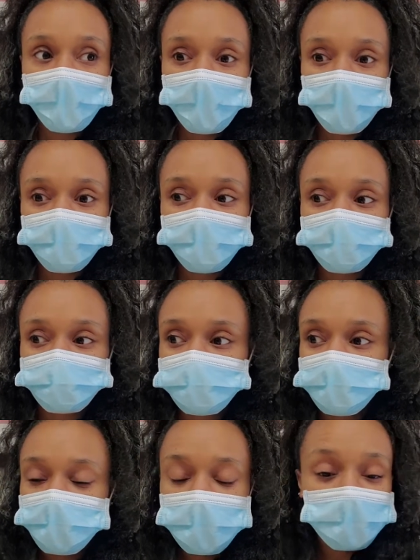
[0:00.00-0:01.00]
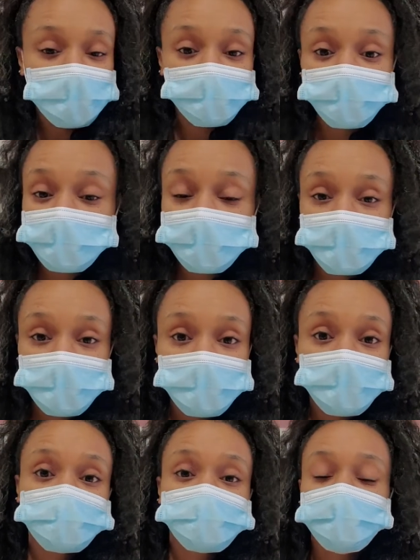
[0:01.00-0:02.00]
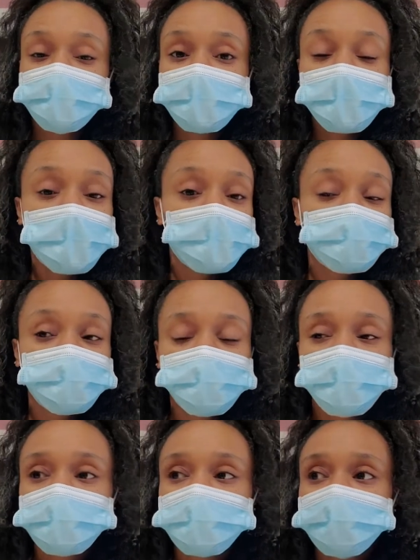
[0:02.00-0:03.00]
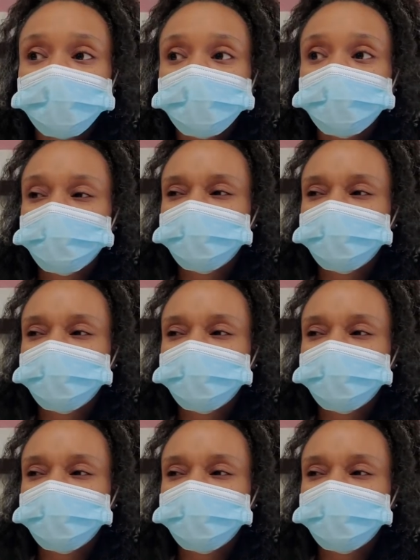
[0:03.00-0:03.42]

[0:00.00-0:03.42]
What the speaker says: you know, she paid everything. She met all her deductibles.